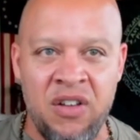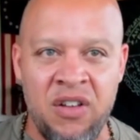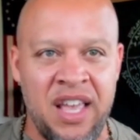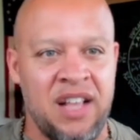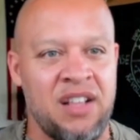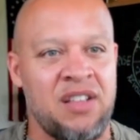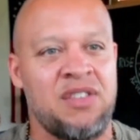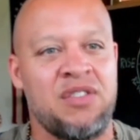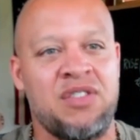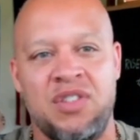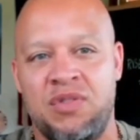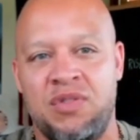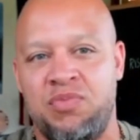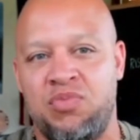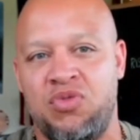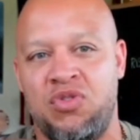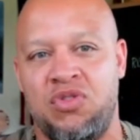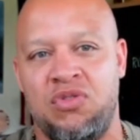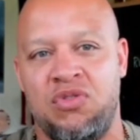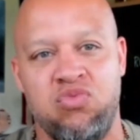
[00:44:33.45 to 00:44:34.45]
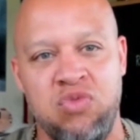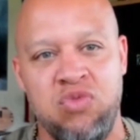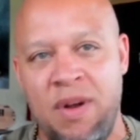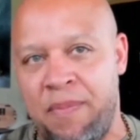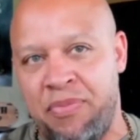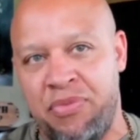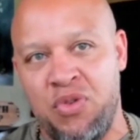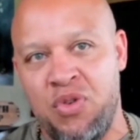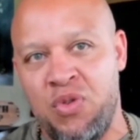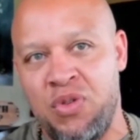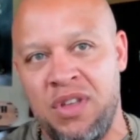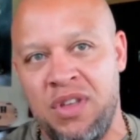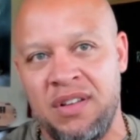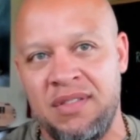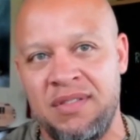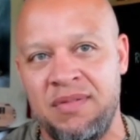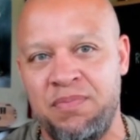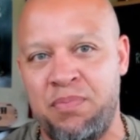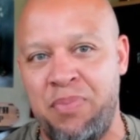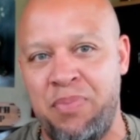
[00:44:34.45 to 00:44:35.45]
They'd rip through the
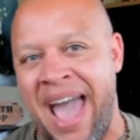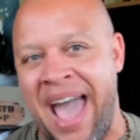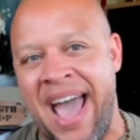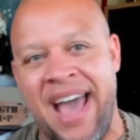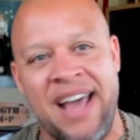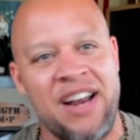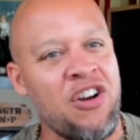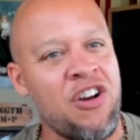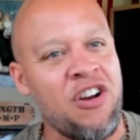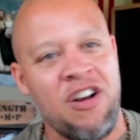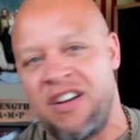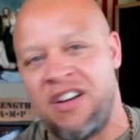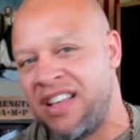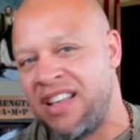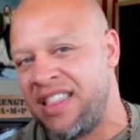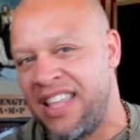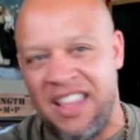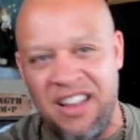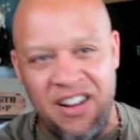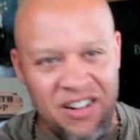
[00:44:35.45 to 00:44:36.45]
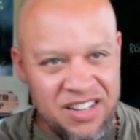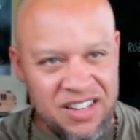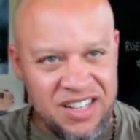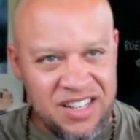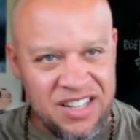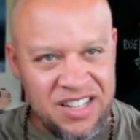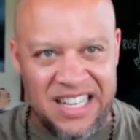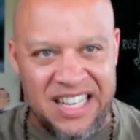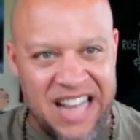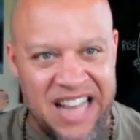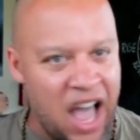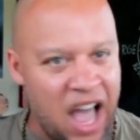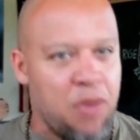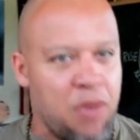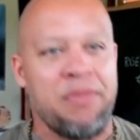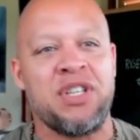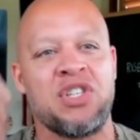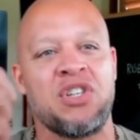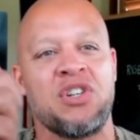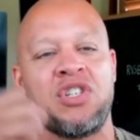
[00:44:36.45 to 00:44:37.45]
banner, and then their
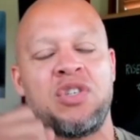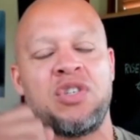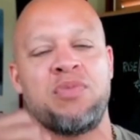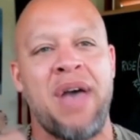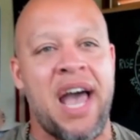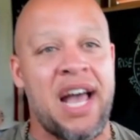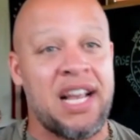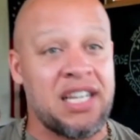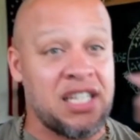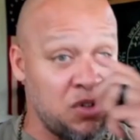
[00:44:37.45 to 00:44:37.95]
helmets are smashed.